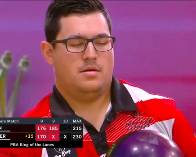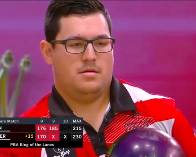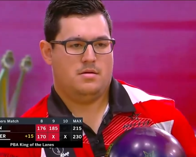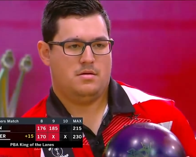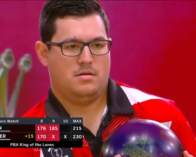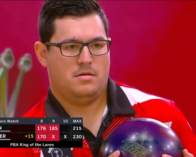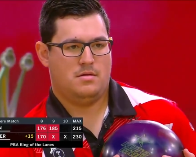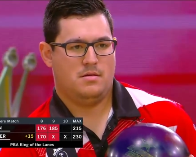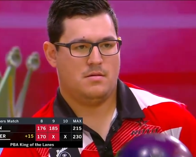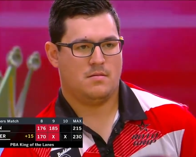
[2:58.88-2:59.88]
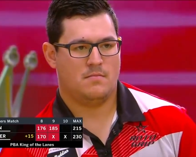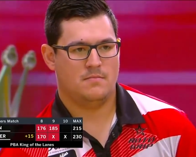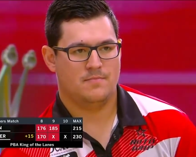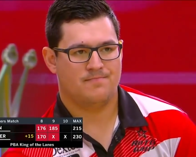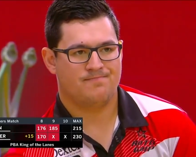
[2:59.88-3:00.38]

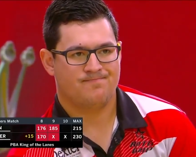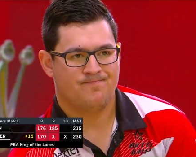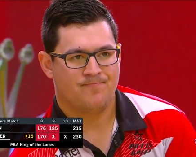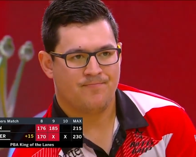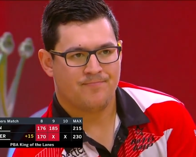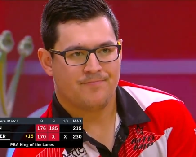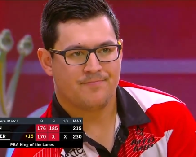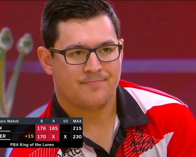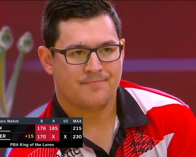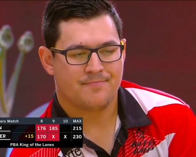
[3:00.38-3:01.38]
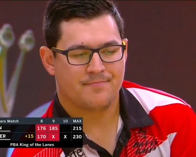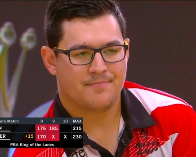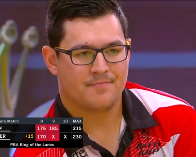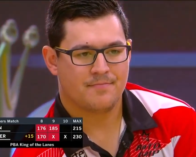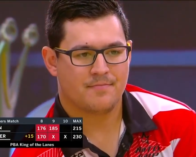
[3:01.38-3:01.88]

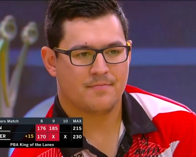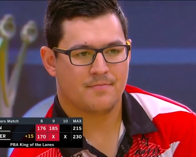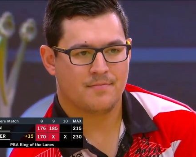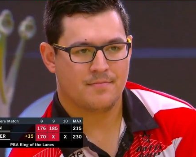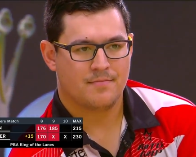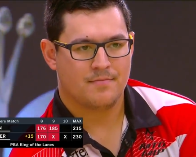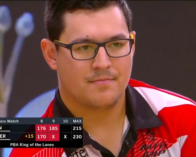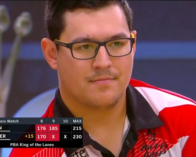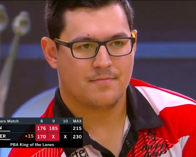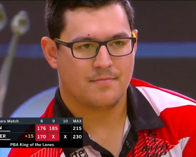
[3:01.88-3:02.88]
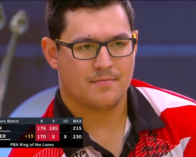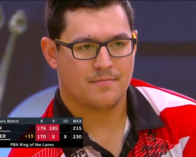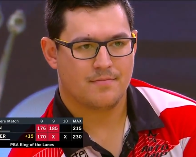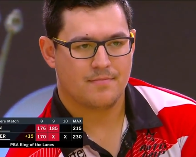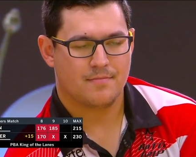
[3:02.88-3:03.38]

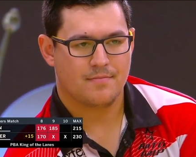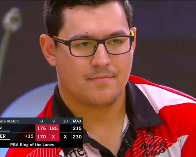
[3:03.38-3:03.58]
(silence)